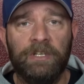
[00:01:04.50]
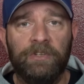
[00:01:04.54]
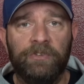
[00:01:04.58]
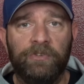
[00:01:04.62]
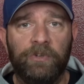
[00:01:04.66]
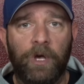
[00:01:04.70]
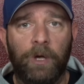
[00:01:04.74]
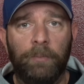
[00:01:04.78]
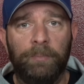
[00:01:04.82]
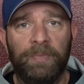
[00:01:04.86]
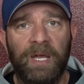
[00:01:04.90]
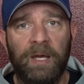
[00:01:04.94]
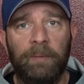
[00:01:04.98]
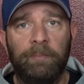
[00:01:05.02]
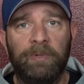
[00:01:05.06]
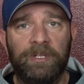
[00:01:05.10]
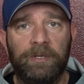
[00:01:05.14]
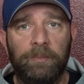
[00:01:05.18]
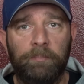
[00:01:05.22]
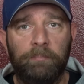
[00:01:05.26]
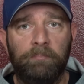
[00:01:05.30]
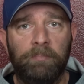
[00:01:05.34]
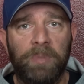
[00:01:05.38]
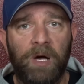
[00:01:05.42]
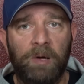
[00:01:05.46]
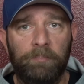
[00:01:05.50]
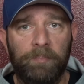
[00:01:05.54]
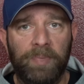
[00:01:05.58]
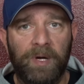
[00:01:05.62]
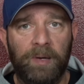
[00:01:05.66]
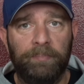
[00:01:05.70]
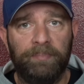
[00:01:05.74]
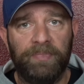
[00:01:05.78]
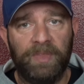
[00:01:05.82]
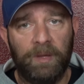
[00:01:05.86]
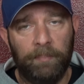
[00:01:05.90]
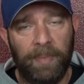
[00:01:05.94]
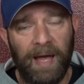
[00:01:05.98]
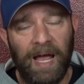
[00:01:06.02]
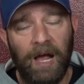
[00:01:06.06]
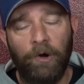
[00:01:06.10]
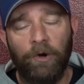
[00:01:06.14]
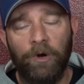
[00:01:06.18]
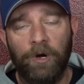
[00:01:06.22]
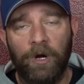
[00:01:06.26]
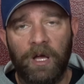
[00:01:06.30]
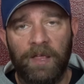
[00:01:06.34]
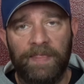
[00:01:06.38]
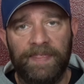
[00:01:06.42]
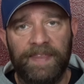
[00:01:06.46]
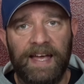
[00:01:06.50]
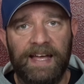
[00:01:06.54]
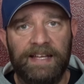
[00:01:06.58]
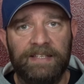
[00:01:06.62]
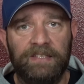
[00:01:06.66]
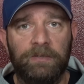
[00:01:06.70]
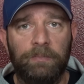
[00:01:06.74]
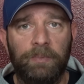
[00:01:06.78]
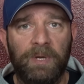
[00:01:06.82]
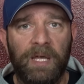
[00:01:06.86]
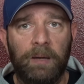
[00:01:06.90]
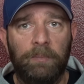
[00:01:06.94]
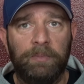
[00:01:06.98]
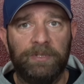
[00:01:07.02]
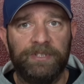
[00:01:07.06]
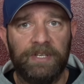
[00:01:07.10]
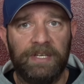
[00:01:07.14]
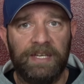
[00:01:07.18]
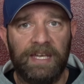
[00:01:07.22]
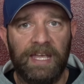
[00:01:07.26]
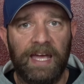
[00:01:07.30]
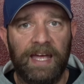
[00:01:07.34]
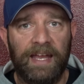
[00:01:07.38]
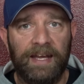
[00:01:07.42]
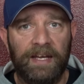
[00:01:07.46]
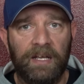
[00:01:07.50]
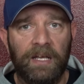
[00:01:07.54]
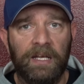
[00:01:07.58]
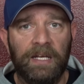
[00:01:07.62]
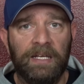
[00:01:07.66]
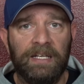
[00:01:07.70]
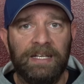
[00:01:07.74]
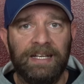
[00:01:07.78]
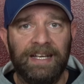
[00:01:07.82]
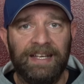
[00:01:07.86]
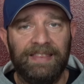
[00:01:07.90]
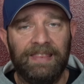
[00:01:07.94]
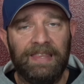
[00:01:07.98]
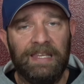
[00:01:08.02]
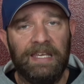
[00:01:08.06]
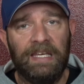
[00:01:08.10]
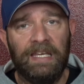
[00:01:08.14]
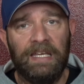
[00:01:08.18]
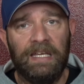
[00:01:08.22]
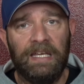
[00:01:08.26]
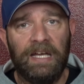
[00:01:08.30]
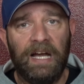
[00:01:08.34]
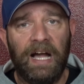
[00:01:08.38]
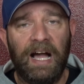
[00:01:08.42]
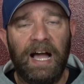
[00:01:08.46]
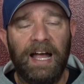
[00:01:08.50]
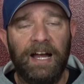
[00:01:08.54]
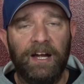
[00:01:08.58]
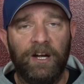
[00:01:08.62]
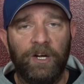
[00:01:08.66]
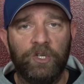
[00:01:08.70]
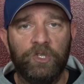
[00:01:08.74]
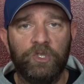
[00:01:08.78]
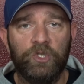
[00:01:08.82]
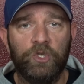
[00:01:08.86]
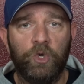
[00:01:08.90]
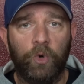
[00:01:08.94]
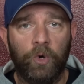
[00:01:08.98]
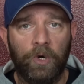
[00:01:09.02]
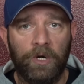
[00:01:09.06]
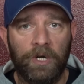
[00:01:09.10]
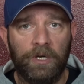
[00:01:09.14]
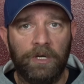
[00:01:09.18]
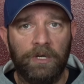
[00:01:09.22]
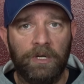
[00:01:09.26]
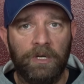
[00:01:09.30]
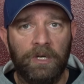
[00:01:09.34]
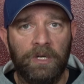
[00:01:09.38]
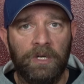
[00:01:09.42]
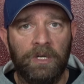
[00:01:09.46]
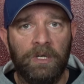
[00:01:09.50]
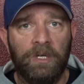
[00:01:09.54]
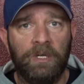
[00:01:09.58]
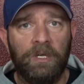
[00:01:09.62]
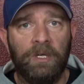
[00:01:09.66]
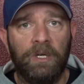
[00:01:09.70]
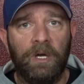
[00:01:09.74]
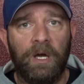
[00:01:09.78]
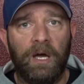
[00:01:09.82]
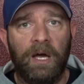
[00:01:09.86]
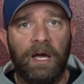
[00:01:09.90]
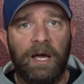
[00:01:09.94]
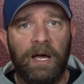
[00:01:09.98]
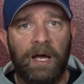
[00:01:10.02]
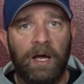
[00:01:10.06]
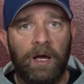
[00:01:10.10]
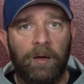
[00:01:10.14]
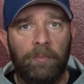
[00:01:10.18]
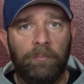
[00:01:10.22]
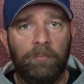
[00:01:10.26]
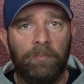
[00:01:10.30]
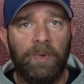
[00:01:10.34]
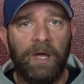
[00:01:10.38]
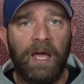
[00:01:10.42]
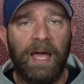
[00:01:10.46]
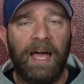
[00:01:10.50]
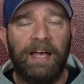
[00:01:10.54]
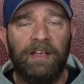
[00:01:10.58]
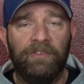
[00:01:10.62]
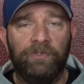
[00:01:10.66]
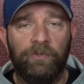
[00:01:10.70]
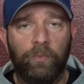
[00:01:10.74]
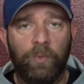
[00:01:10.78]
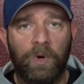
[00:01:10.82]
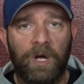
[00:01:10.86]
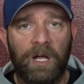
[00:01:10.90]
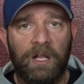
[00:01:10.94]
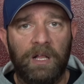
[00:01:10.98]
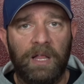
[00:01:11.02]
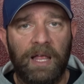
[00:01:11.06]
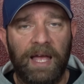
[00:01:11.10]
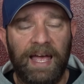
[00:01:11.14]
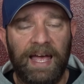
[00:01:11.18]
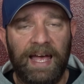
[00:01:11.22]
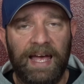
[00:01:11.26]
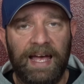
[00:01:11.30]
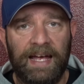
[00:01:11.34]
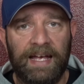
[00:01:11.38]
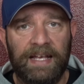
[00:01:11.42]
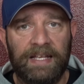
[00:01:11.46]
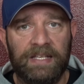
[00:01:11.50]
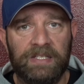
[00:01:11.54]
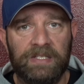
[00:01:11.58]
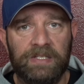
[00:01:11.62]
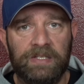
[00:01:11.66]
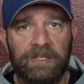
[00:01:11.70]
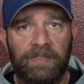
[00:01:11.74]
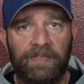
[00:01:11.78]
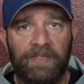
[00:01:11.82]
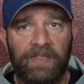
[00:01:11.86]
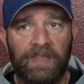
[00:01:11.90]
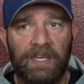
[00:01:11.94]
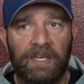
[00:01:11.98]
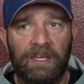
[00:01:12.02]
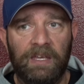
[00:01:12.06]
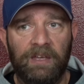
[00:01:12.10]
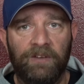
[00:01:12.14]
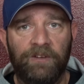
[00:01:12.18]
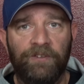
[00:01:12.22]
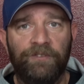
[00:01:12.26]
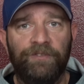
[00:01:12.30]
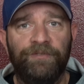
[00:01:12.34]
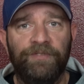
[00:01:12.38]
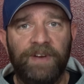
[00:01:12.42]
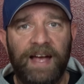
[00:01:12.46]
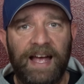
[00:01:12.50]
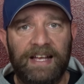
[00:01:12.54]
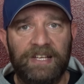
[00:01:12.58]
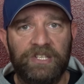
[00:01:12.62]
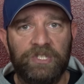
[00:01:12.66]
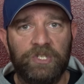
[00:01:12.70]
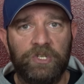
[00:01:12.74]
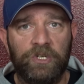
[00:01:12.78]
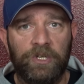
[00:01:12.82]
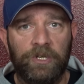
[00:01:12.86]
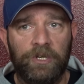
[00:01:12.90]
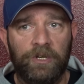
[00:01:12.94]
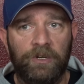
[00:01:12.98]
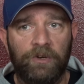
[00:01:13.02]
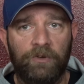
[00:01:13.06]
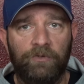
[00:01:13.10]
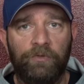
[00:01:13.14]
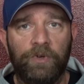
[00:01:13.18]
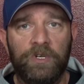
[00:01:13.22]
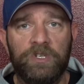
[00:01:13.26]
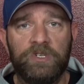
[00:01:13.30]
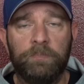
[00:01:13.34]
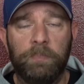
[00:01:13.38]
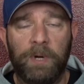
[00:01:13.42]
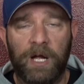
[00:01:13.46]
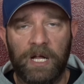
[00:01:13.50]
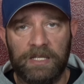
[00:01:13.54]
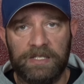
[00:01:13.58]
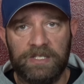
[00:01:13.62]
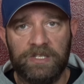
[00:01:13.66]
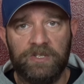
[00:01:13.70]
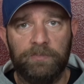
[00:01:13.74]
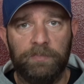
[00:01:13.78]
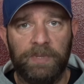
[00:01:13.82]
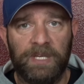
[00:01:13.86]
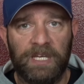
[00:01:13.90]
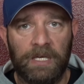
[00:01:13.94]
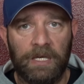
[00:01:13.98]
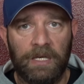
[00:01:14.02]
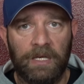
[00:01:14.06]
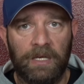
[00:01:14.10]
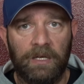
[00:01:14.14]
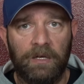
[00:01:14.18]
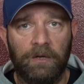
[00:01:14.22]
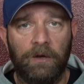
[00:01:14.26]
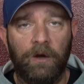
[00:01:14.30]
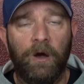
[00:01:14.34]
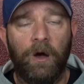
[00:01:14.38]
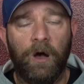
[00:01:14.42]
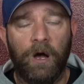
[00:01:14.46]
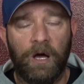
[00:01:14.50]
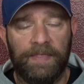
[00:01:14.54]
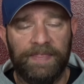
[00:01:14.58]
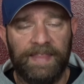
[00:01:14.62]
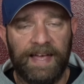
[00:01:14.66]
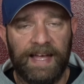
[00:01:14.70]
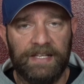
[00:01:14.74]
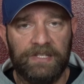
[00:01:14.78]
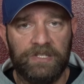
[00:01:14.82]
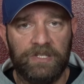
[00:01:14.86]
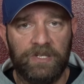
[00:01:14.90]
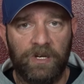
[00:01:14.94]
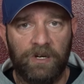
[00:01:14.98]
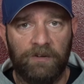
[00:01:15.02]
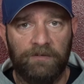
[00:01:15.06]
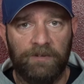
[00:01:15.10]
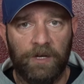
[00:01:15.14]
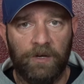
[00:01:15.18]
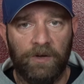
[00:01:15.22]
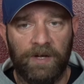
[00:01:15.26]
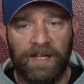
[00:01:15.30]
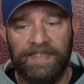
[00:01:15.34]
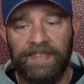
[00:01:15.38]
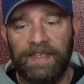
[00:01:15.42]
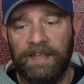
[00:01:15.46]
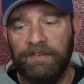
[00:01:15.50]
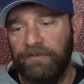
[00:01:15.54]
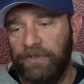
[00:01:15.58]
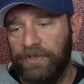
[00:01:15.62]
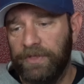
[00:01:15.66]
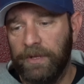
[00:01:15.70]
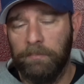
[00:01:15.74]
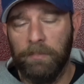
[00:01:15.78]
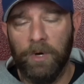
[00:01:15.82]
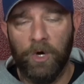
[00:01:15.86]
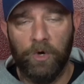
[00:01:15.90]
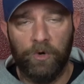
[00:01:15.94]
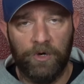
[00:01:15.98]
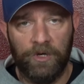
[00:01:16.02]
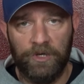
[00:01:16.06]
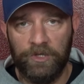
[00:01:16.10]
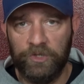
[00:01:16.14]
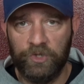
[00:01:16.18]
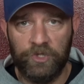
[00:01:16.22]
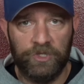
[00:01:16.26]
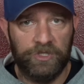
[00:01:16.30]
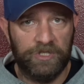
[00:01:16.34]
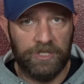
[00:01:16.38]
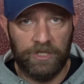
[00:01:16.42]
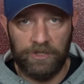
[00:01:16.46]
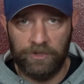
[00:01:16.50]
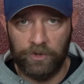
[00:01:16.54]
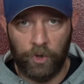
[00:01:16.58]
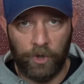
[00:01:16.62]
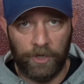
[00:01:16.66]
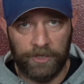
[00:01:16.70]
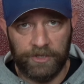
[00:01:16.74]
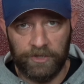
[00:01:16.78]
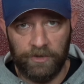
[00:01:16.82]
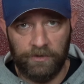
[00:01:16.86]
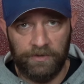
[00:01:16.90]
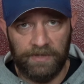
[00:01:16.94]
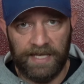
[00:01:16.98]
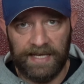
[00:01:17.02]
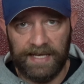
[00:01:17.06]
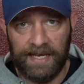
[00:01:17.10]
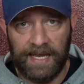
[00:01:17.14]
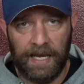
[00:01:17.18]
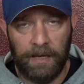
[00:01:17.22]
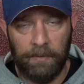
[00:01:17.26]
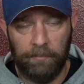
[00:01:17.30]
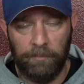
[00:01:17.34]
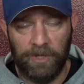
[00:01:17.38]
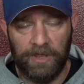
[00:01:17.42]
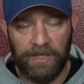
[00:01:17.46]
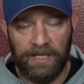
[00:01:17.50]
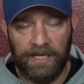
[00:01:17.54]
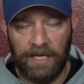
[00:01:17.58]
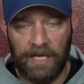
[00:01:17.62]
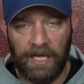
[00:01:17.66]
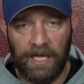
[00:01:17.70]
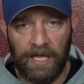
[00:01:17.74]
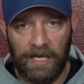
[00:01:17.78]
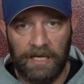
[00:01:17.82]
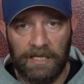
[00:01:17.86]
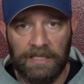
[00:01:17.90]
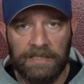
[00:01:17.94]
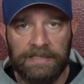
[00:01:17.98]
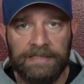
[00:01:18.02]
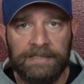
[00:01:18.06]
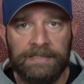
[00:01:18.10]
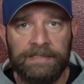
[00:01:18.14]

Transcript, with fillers: So I'll be able to bump up the power on that to be able to get the higher torque um, as well as the faster response speed on that servo. And then the motor is just the torque tune that came in the kit.